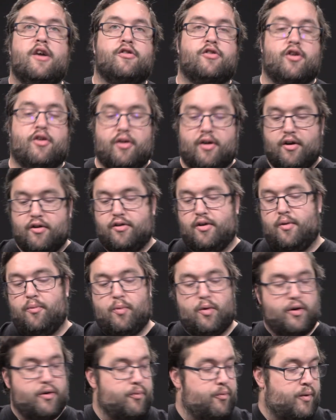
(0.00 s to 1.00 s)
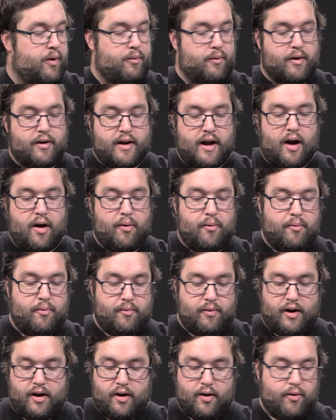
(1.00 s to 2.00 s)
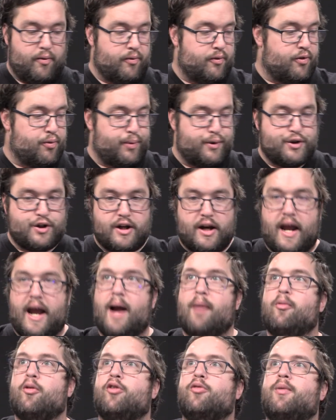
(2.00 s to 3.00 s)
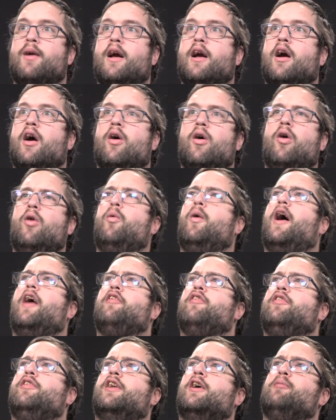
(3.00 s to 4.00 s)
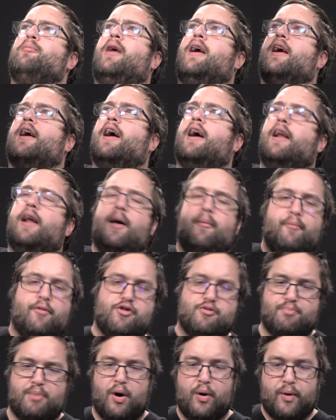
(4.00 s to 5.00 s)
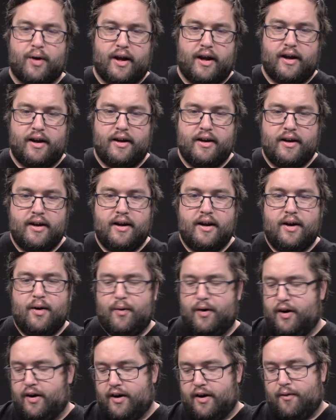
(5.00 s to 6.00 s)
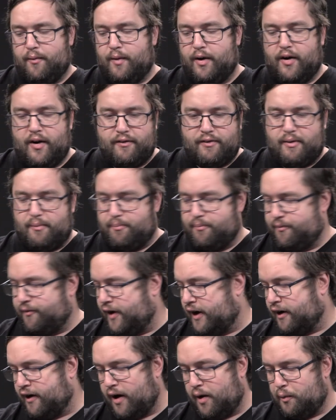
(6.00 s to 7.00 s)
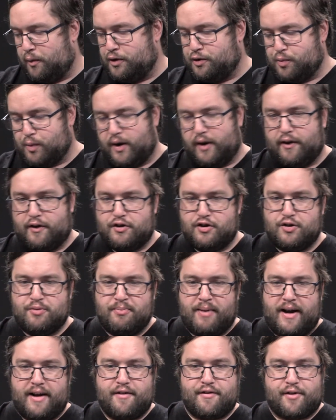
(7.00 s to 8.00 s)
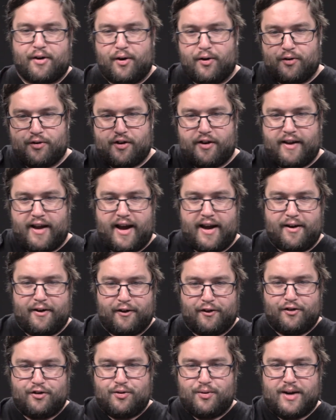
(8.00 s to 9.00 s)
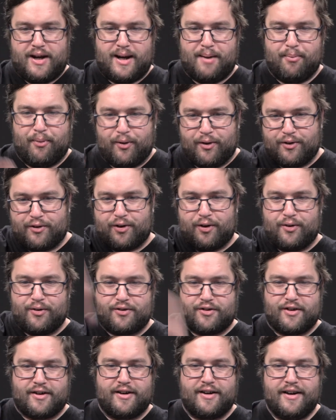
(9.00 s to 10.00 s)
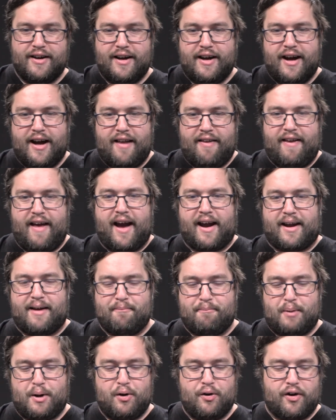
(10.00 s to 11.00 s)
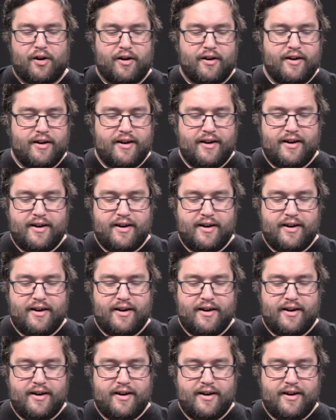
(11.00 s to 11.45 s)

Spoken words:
Because then when we're down, switching cameras, we can go, oh, why isn't their mic on? And just poke it. We don't have to figure out which one of the two mice goes to that or two keyboards goes to that computer.